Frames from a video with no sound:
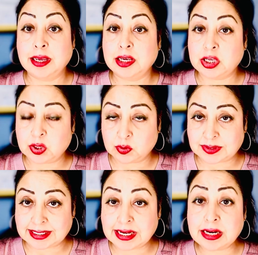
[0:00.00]

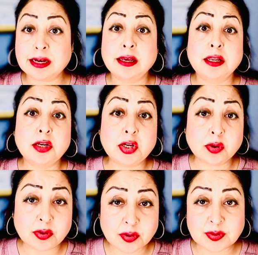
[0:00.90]
using
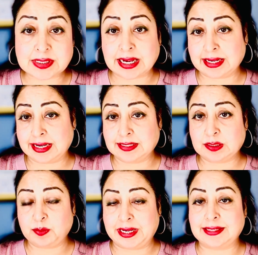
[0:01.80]

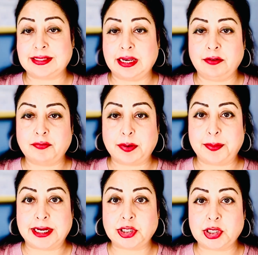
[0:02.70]
neuroscience-based
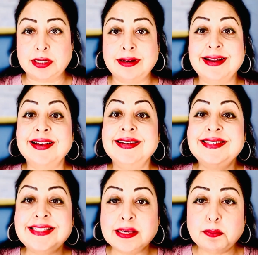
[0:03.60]
information,
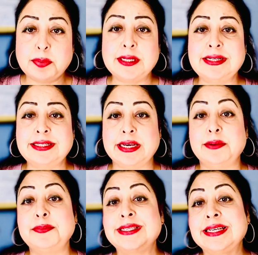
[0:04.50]
simple
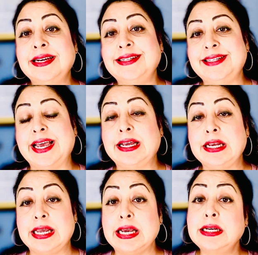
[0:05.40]
tips,
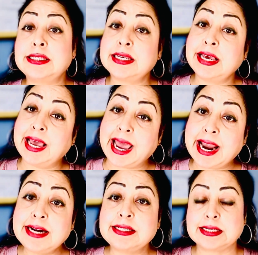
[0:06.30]
techniques,
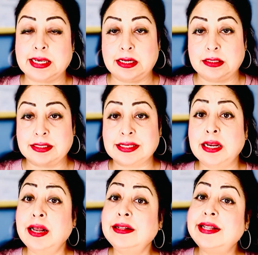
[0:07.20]
and skills
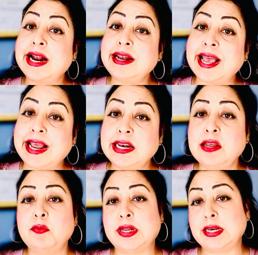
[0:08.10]
that
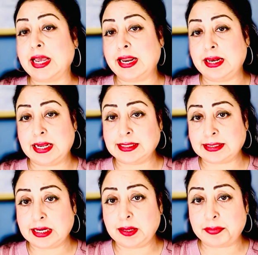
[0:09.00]
anyone can
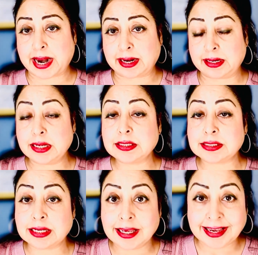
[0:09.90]
easily practice
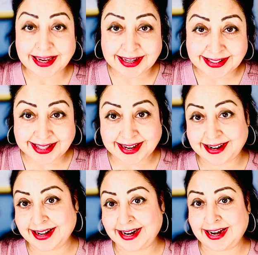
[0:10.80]
in their
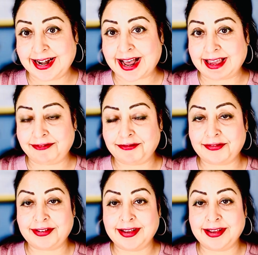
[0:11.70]
daily life.